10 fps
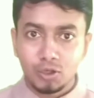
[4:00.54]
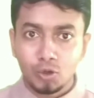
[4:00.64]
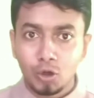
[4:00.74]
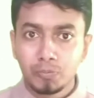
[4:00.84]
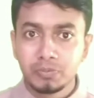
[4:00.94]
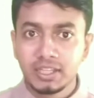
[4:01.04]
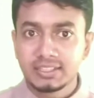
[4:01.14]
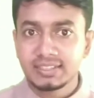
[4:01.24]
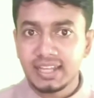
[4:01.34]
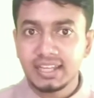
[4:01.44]

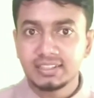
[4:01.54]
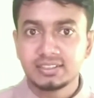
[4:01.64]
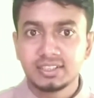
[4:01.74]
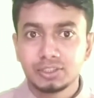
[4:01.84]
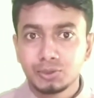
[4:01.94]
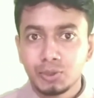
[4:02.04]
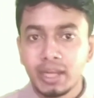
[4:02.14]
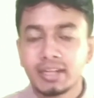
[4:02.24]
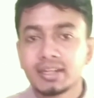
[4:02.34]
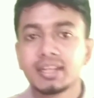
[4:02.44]
hopeless end to
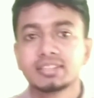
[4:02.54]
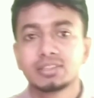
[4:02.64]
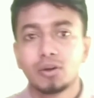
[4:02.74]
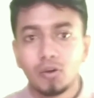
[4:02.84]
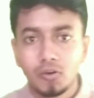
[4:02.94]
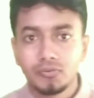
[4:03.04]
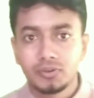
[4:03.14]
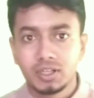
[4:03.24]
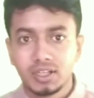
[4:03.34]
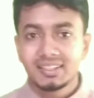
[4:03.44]
endless hope.
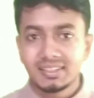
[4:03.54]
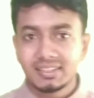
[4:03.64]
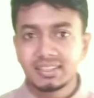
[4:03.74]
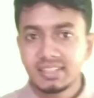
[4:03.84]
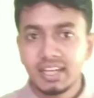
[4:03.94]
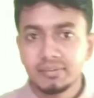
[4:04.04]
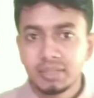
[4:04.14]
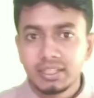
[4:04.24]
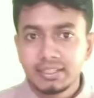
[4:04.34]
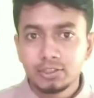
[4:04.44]
This
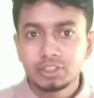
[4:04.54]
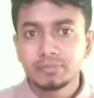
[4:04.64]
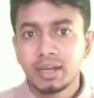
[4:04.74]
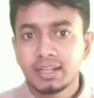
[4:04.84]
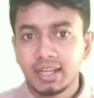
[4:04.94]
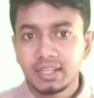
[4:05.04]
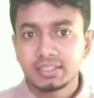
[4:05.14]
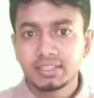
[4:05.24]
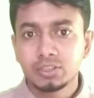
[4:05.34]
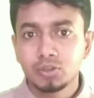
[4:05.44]
time, Hiroshima and
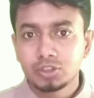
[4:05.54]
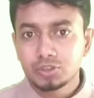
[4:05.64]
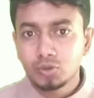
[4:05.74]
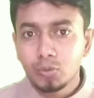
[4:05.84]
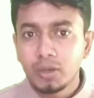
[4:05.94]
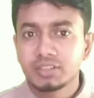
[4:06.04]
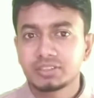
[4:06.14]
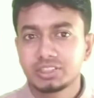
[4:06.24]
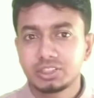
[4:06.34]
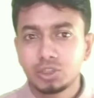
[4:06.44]
Nagasaki was so
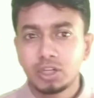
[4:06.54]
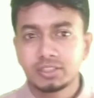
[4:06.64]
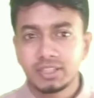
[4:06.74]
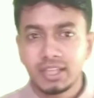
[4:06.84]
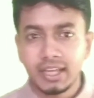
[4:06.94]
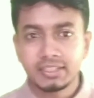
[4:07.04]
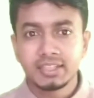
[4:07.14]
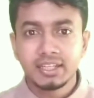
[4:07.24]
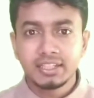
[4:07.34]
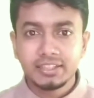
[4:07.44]
much destroyed
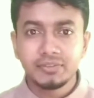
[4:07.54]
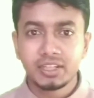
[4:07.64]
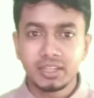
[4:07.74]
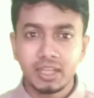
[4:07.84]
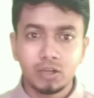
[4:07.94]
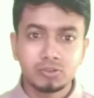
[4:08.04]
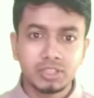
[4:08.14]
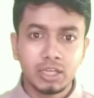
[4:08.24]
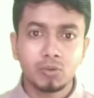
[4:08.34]
that even now there